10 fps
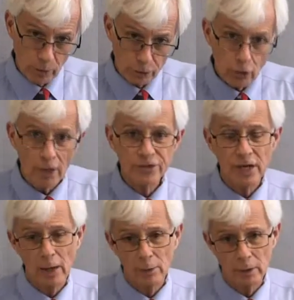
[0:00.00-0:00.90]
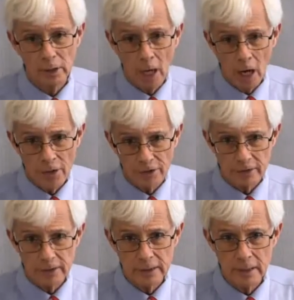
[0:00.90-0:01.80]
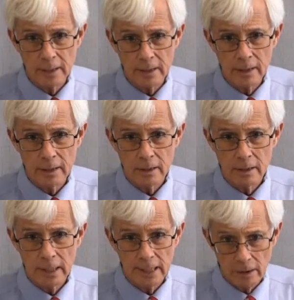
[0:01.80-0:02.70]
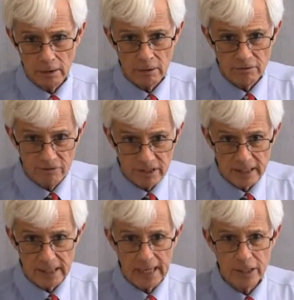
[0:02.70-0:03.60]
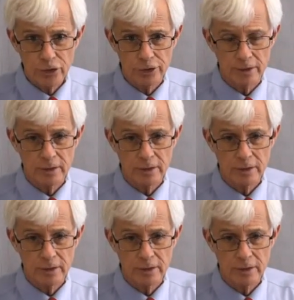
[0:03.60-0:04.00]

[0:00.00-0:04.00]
trust our honor and our vindication